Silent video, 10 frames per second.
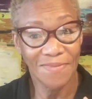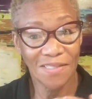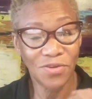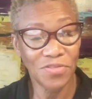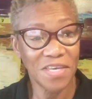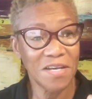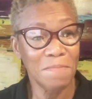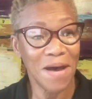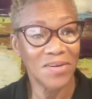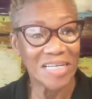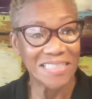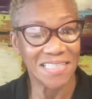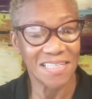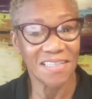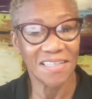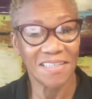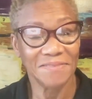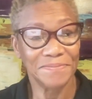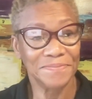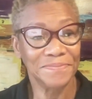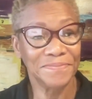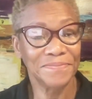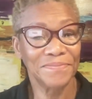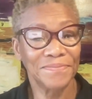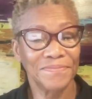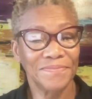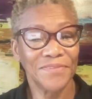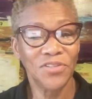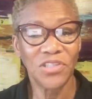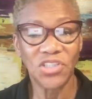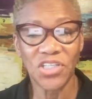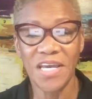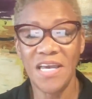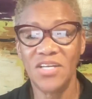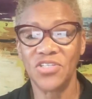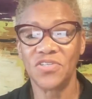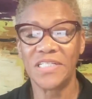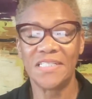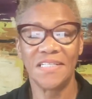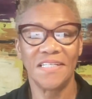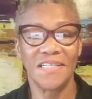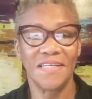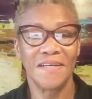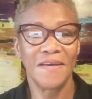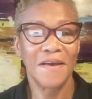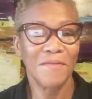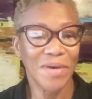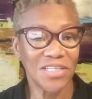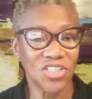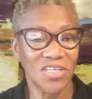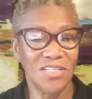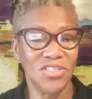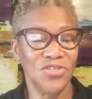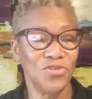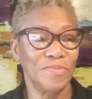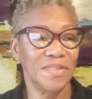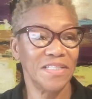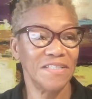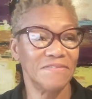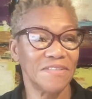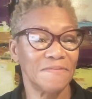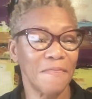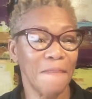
So think about identity. You can change your identity by changing your beliefs.